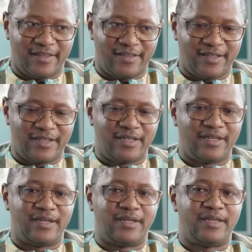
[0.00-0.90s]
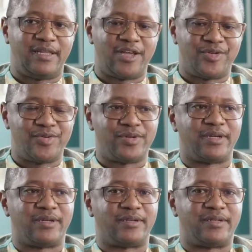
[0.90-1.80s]
the creation of the Alliance
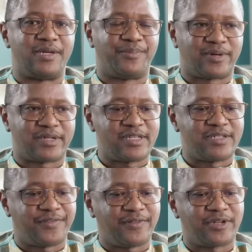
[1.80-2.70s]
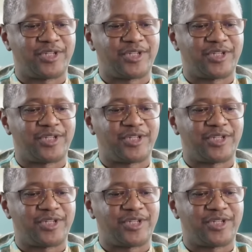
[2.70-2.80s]
of Sahel States,